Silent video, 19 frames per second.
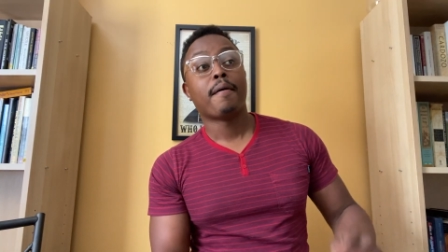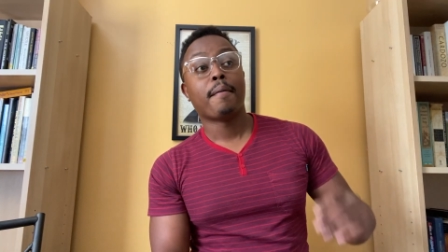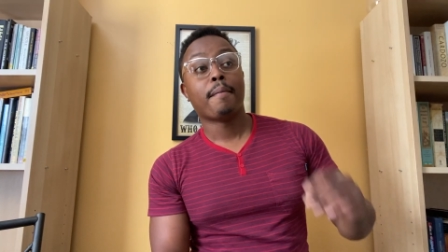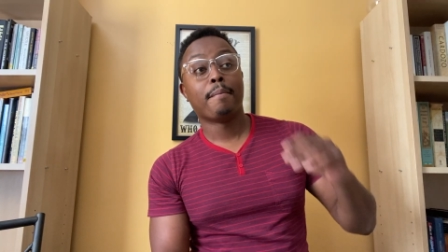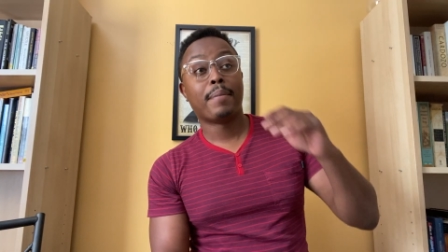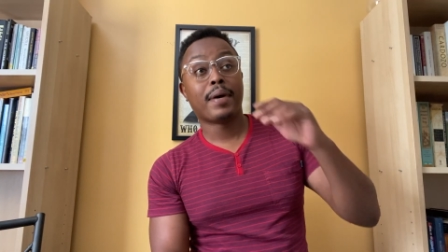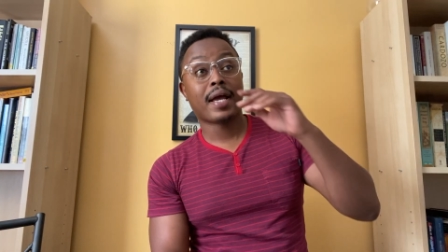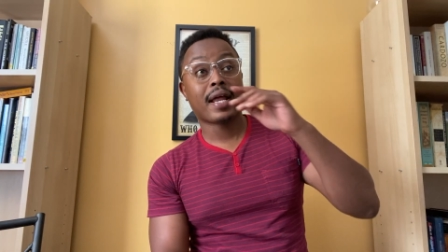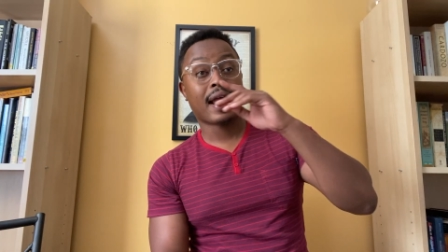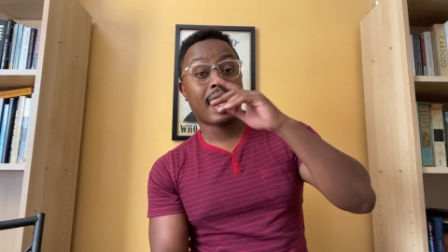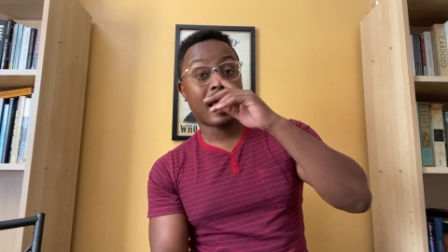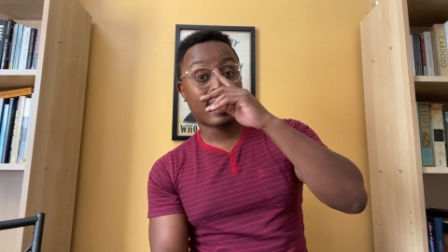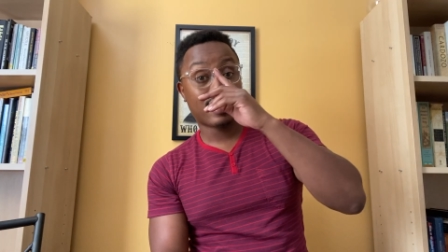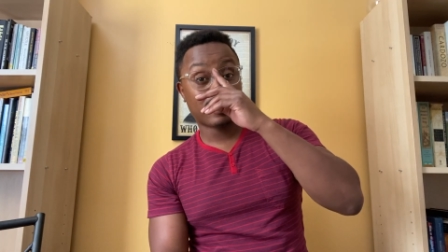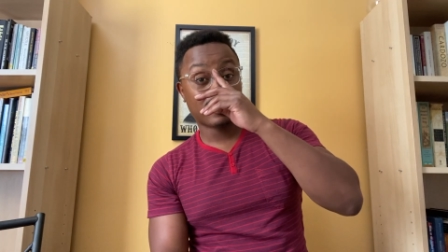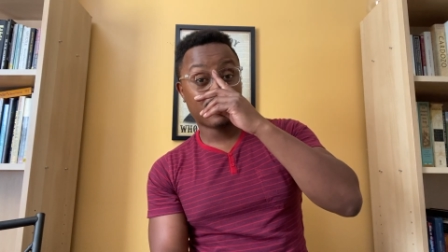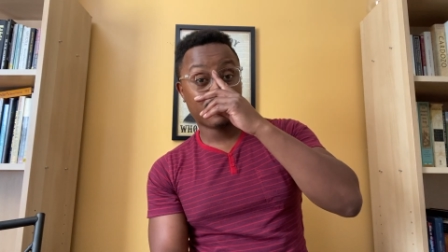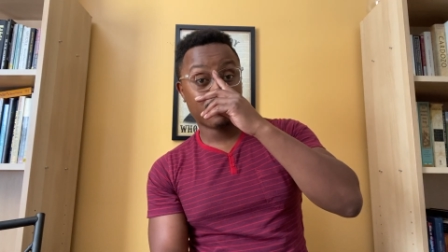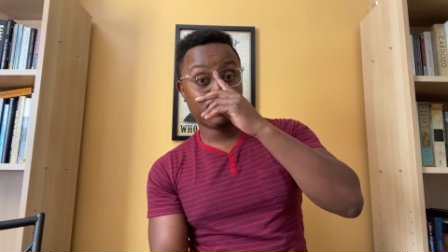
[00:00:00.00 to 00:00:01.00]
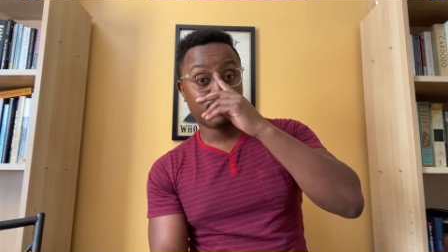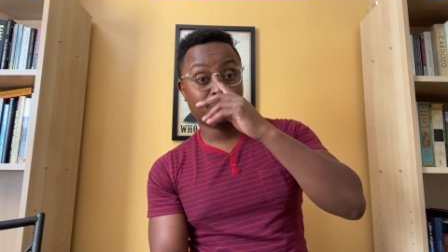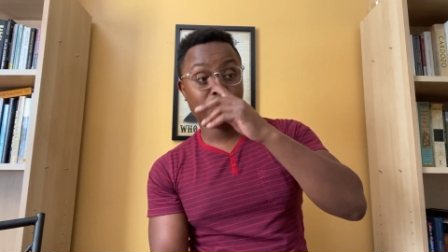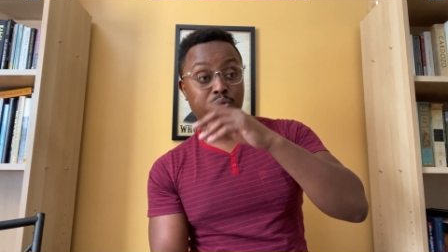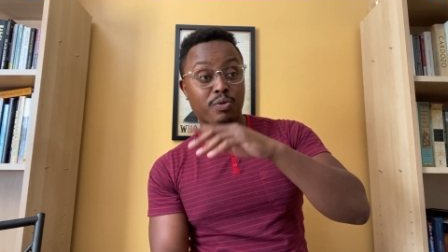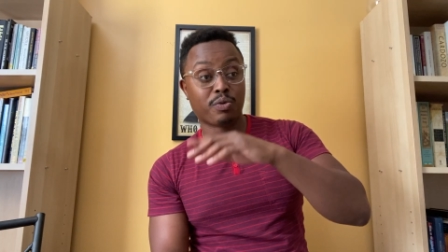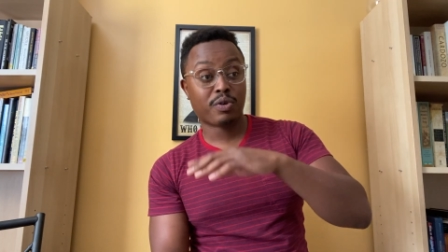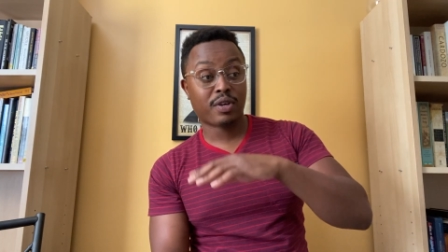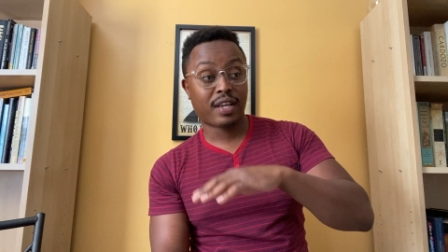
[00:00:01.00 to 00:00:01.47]
But as
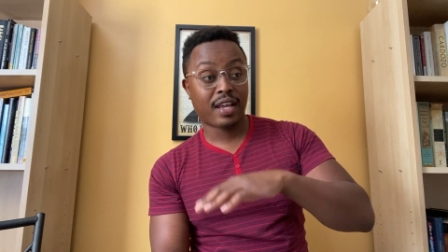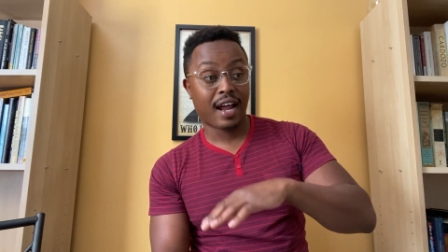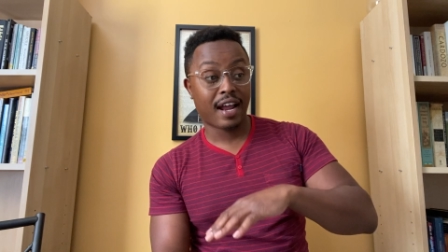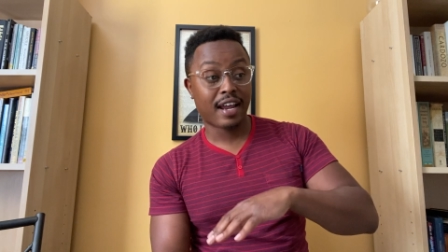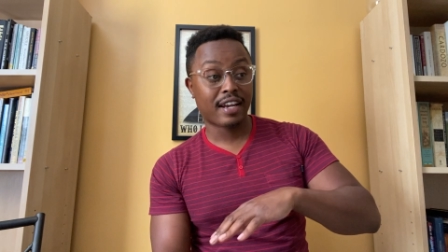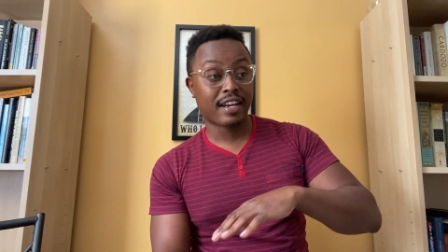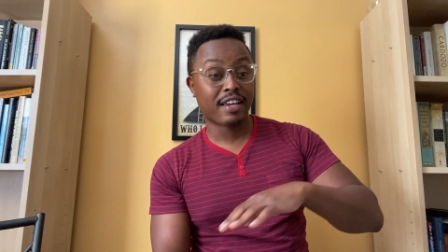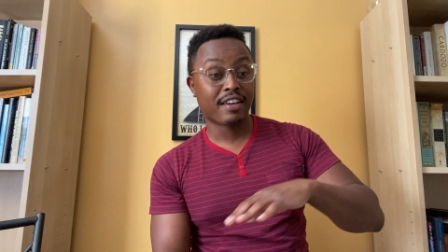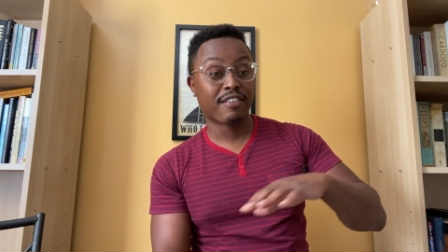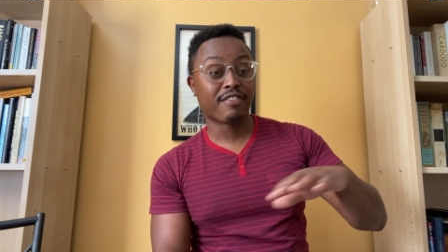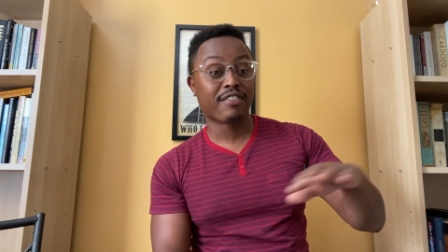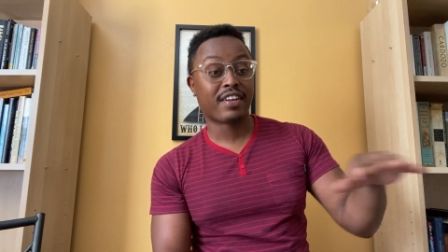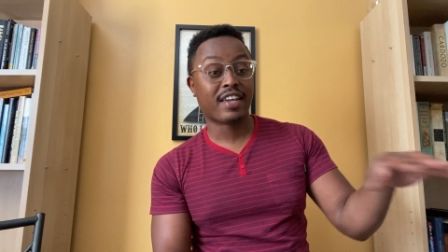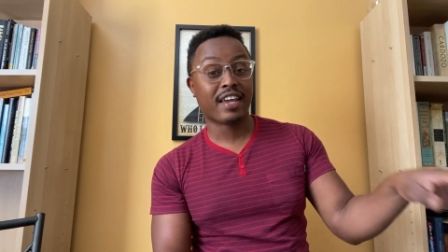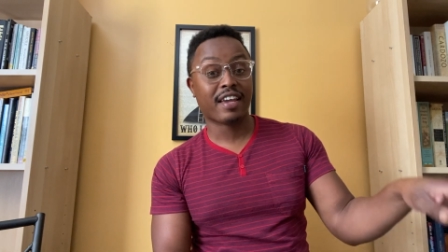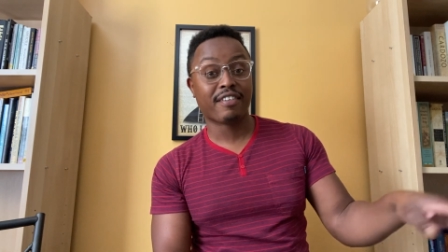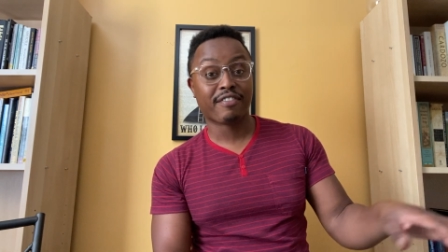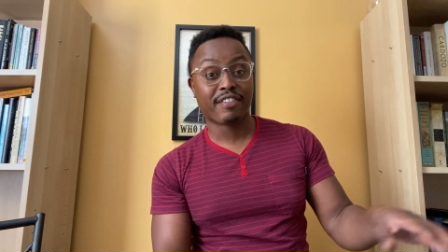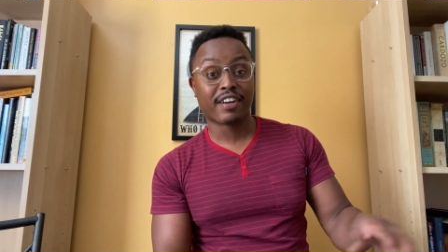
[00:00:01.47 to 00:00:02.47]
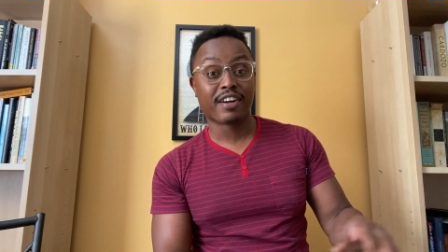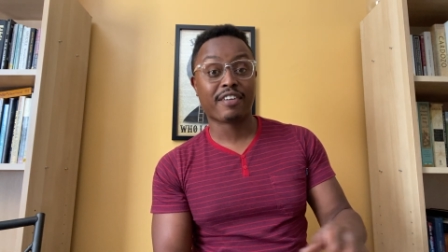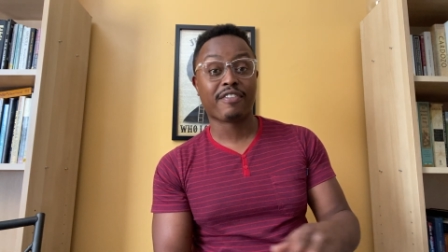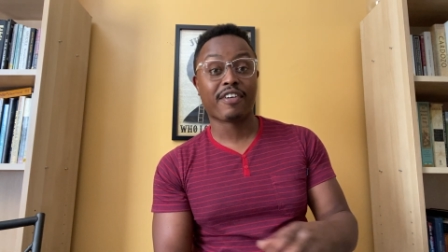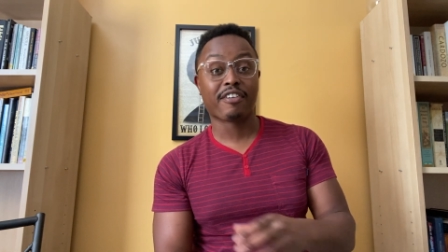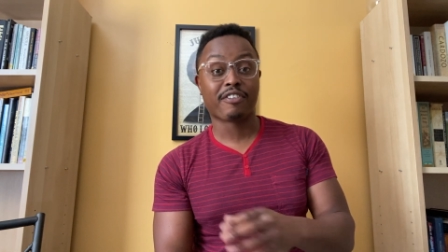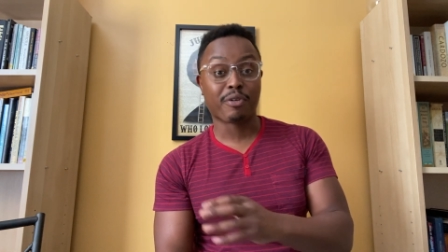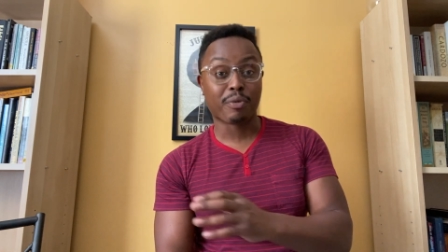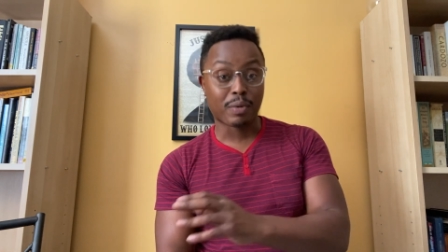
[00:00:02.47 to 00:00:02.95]
you kind of get rid of
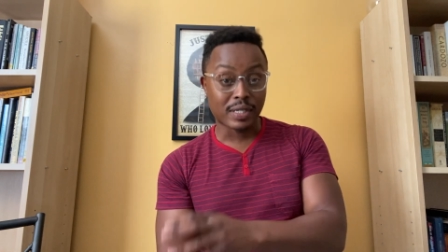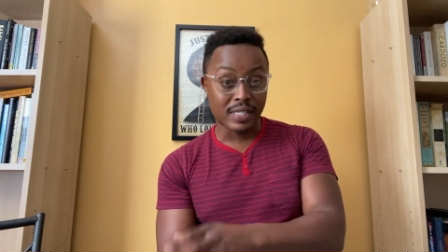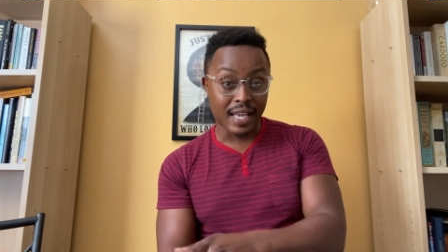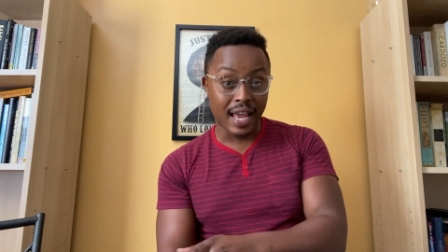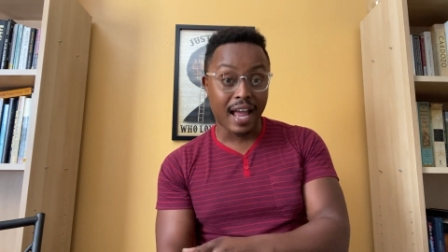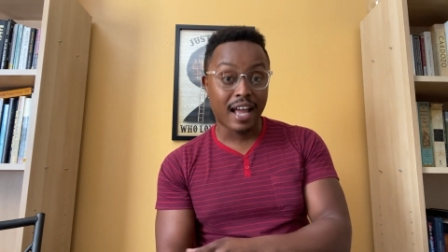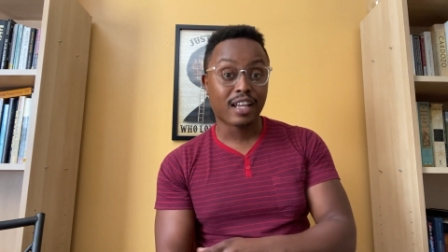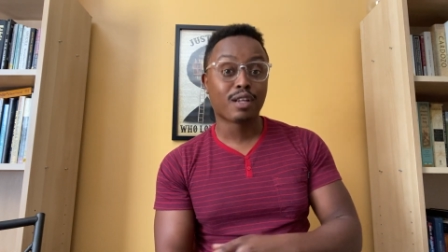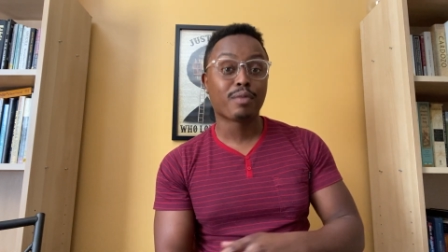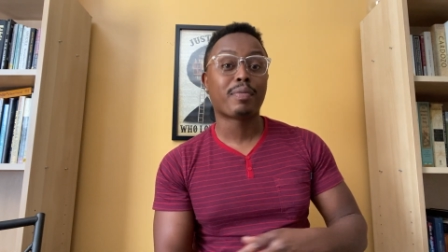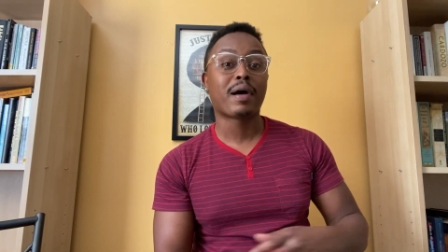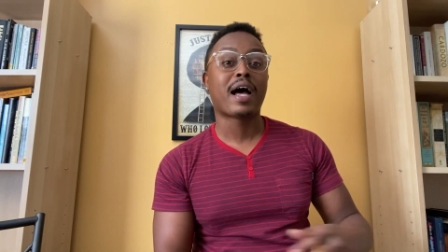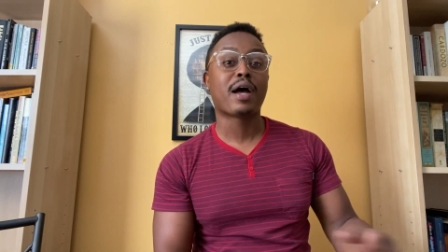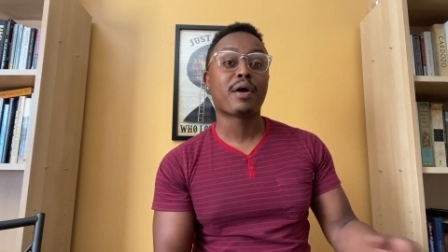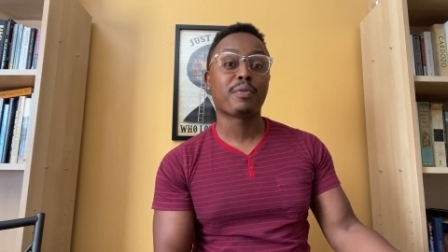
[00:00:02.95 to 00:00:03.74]
everyone's alibi,